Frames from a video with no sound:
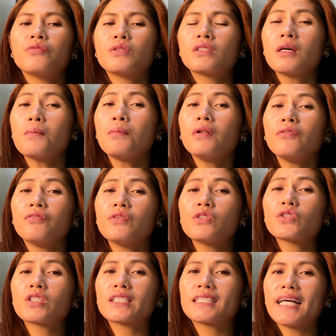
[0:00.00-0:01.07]
Simple
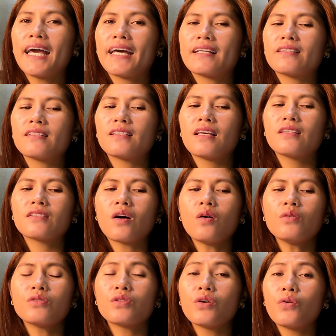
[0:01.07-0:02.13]
future tense is
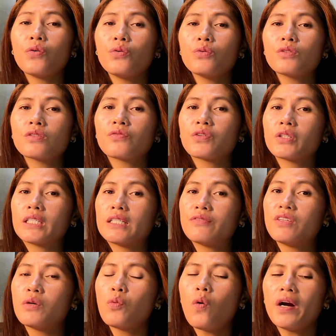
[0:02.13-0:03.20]
also used for
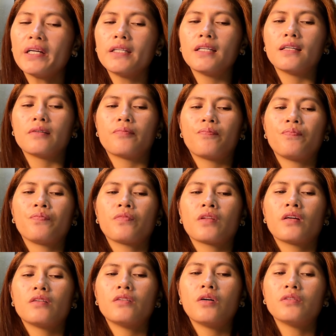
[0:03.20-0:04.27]
giving warning.
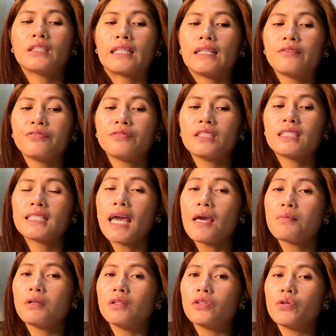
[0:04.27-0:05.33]
Don't lift the
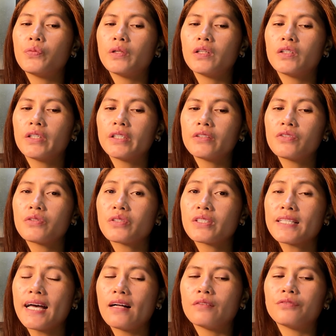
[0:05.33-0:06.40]
table, you will hurt
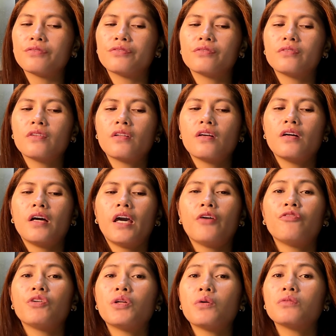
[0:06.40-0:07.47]
yourself.
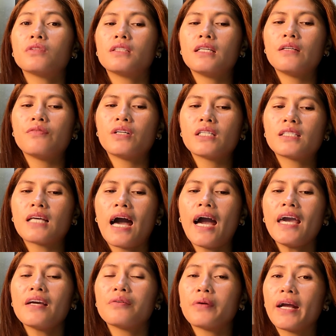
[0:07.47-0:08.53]
If you don't give us
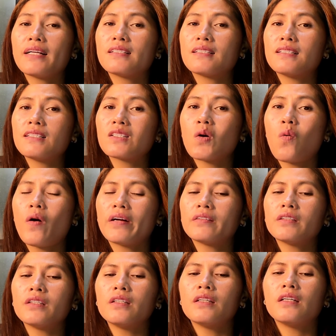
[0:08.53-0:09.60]
high grades this
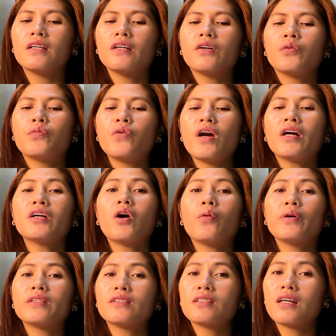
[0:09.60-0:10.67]
quarter, we are
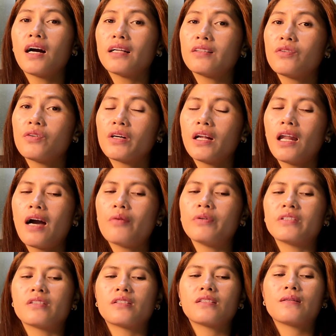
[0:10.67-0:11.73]
going to cut your
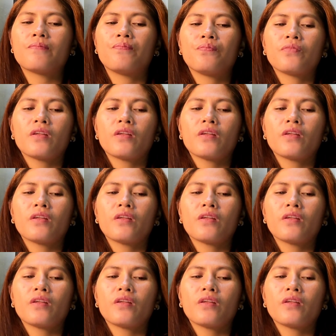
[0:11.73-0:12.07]
allowance.